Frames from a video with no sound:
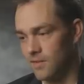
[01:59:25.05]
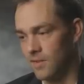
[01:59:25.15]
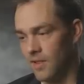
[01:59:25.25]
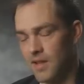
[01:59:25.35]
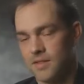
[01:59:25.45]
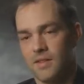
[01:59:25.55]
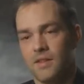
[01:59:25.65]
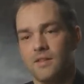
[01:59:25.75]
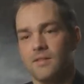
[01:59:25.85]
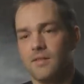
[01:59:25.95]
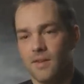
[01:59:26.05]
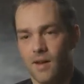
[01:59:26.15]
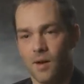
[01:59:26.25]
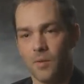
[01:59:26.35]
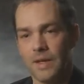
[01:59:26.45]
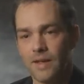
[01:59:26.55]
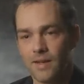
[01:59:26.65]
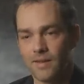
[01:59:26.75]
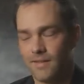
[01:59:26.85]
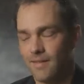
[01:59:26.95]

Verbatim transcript: less than a week.